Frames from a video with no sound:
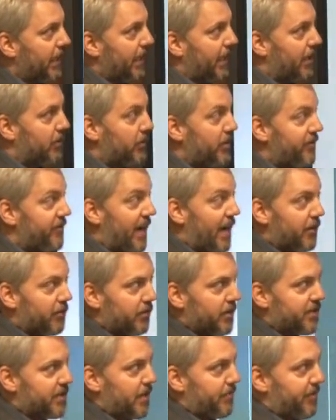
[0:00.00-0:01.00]
And we found a
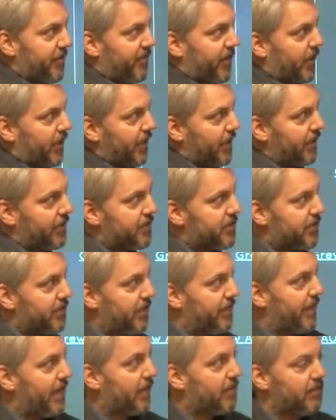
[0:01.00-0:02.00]
receptive audience
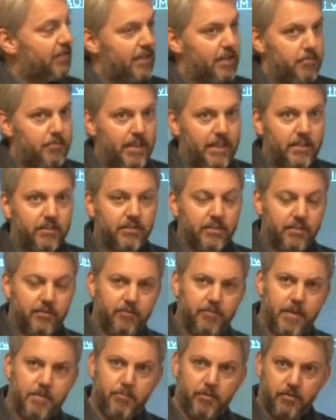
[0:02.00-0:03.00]
in that client base. And
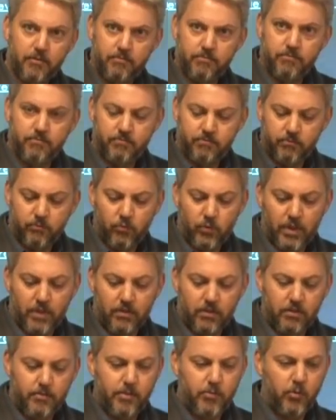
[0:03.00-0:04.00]
if people want a
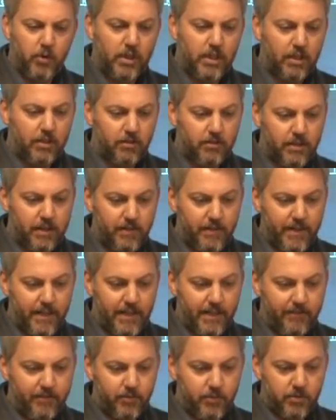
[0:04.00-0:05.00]
little bit more color around that
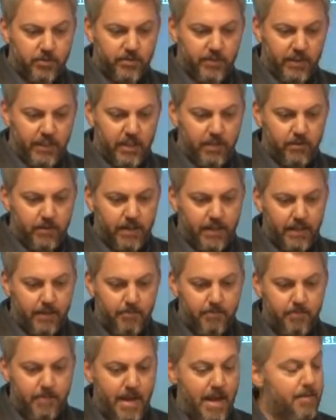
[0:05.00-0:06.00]
afterwards in the Q&A,
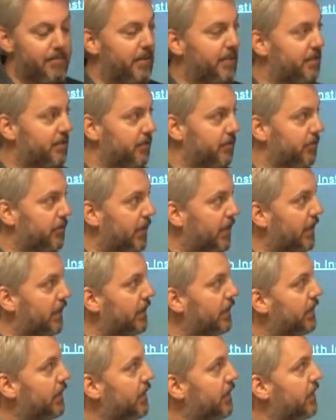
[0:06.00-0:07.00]
I'm happy to, uh,
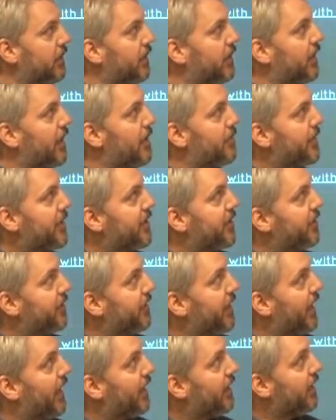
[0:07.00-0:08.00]
happy to do
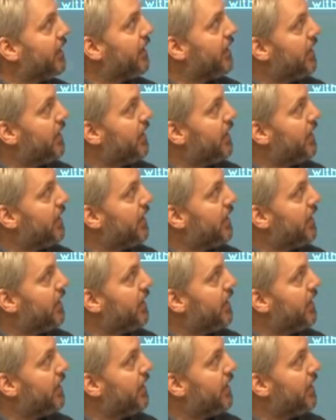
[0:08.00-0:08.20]
that.